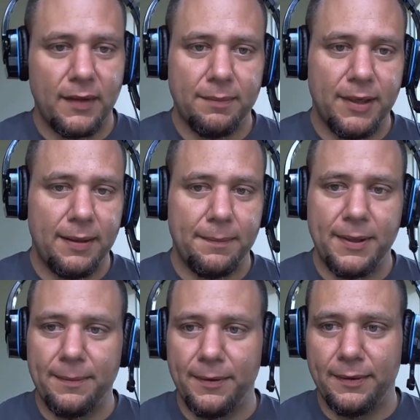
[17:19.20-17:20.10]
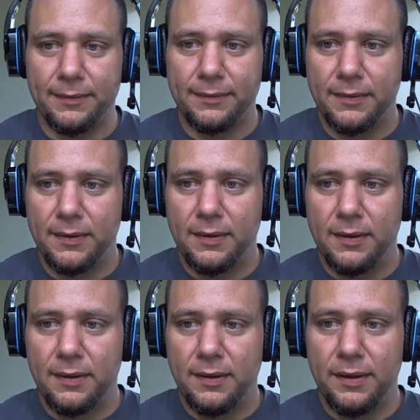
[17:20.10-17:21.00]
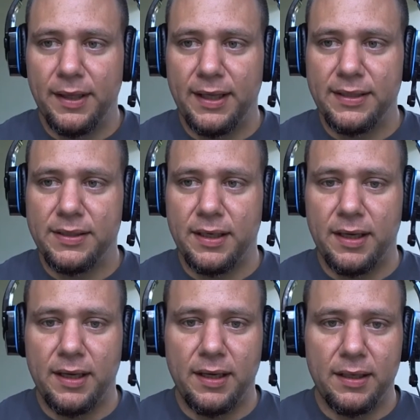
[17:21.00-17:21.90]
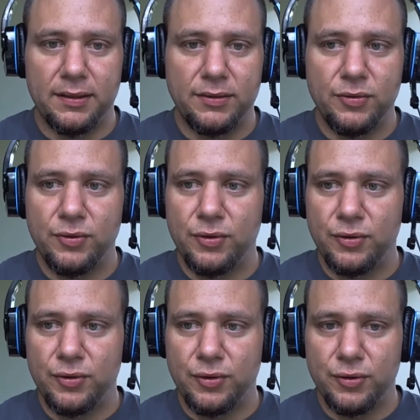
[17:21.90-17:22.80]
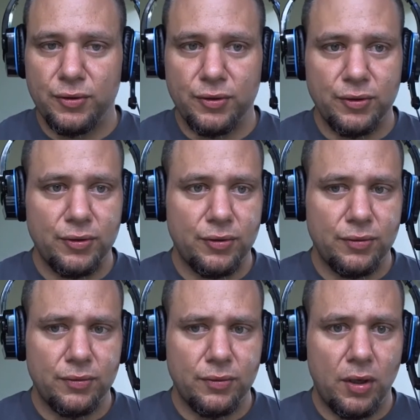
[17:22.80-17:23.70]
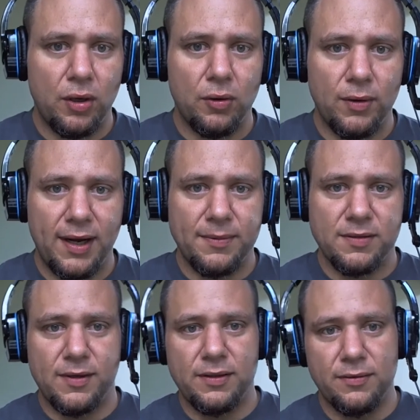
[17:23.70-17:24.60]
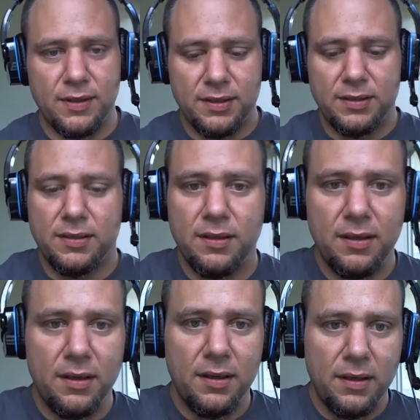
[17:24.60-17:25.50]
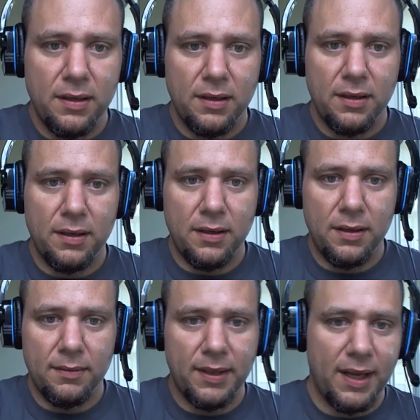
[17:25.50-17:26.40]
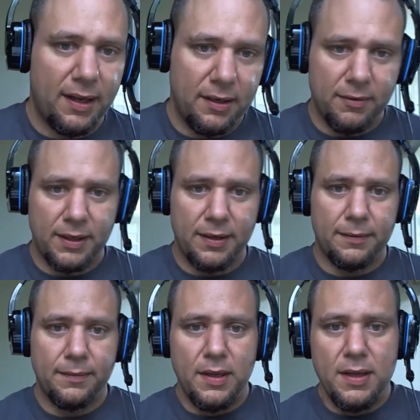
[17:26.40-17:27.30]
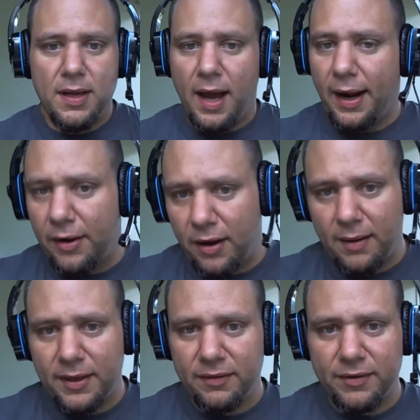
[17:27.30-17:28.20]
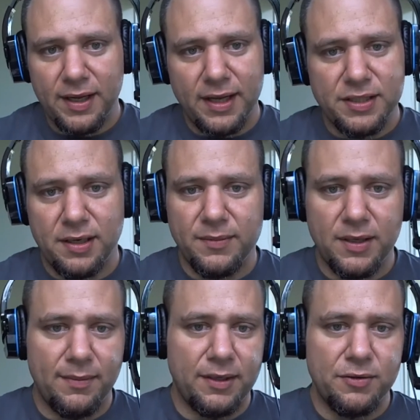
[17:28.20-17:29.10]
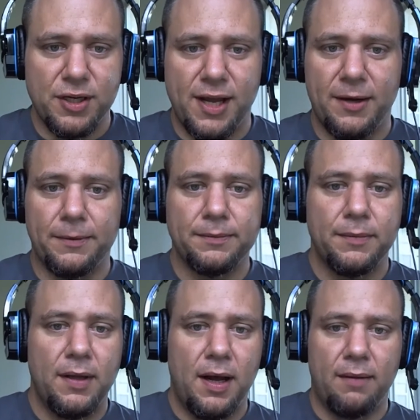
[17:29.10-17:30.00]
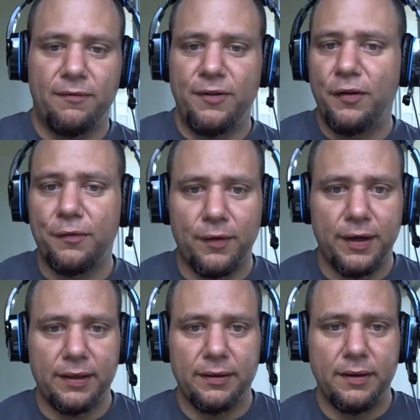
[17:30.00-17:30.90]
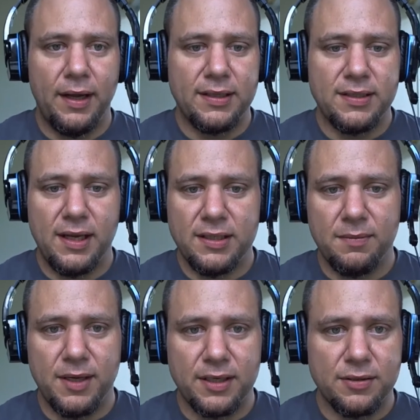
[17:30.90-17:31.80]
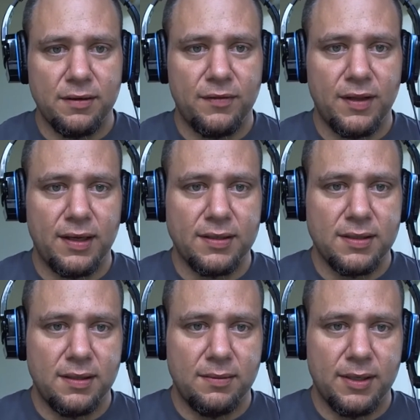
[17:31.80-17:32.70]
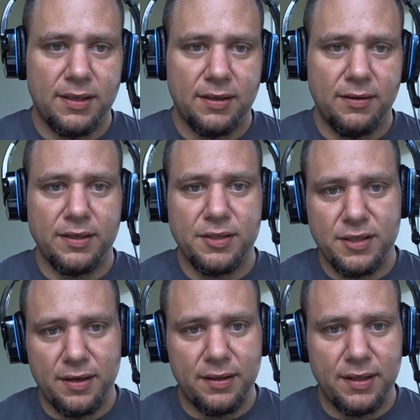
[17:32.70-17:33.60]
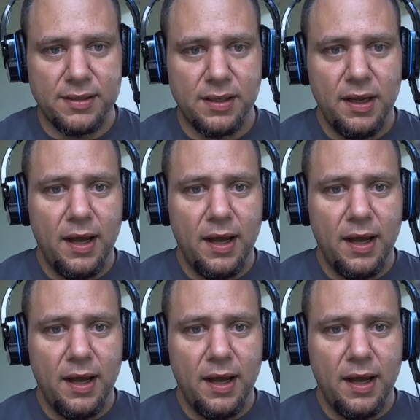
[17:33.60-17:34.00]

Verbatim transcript: I'm getting people that uh do, do, do, do, do, do. Uh oh what happens if I do this? Um, yeah, here we go. I don't know how many of you guys jumped on my new channel. Um, feel free. It's it's a mixture of things. I'm gonna go ahead and share this.